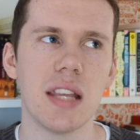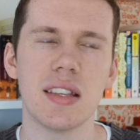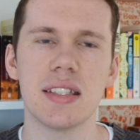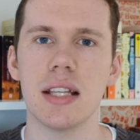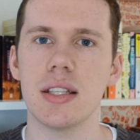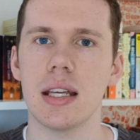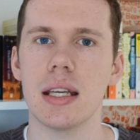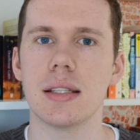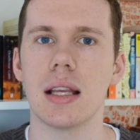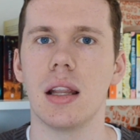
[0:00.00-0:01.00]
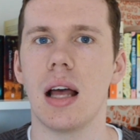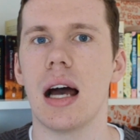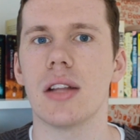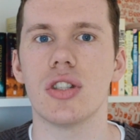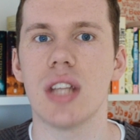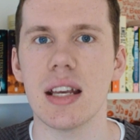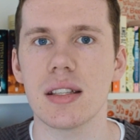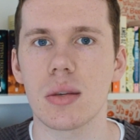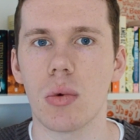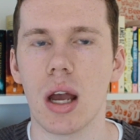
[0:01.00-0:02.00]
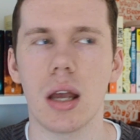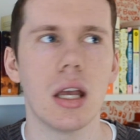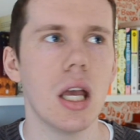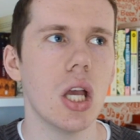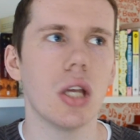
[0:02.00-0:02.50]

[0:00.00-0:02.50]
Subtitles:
In the center is a large desk where I,